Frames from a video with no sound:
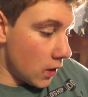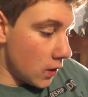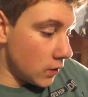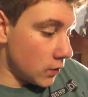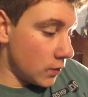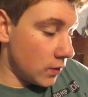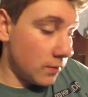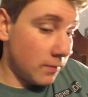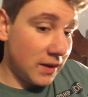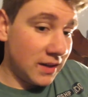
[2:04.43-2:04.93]

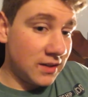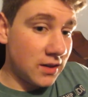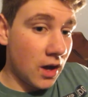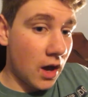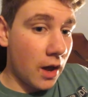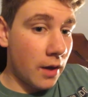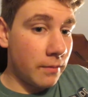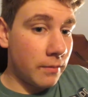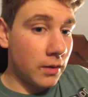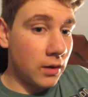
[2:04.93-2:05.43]
So in the
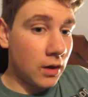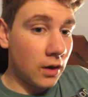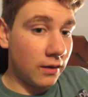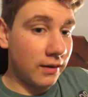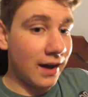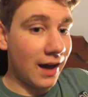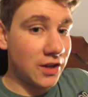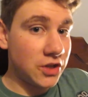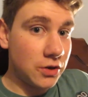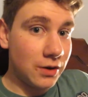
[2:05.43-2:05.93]
meantime, I'll
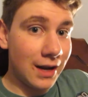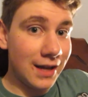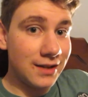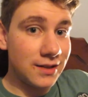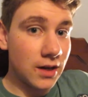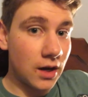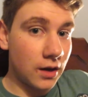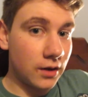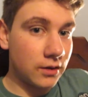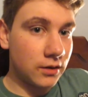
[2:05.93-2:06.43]
catch you
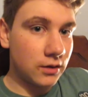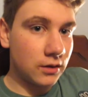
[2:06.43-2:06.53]
later.